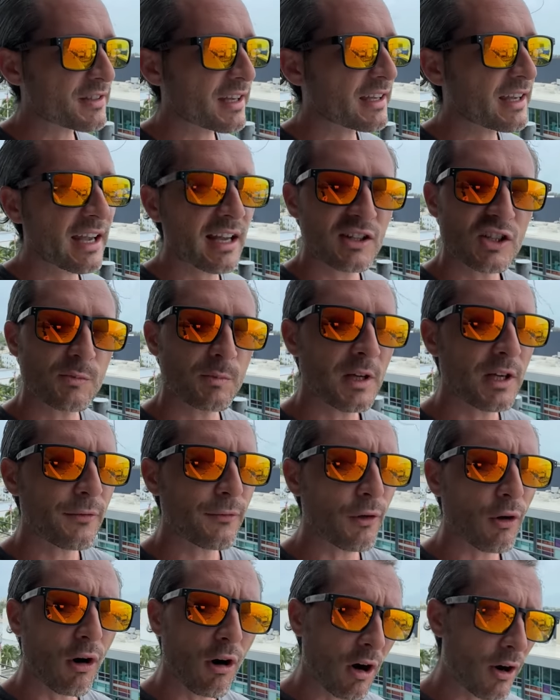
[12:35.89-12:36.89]
I can't speak
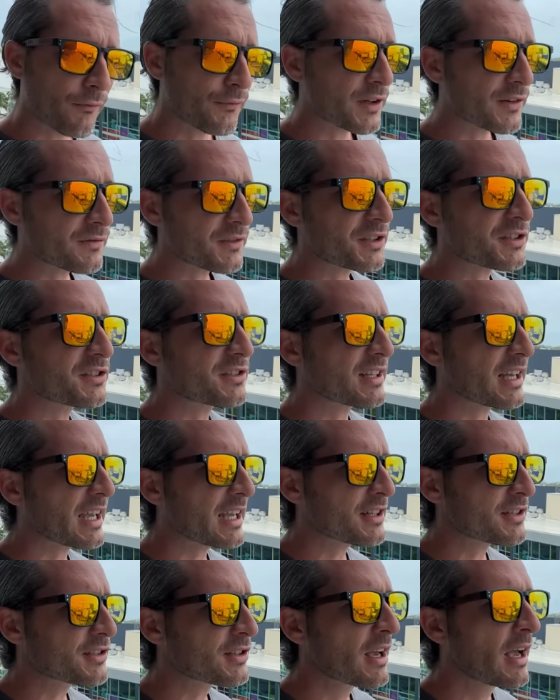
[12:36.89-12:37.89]
for all 50
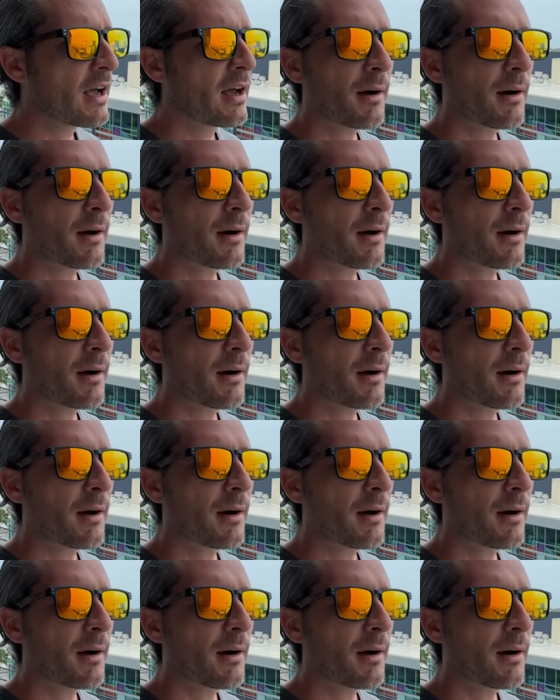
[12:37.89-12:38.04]
states,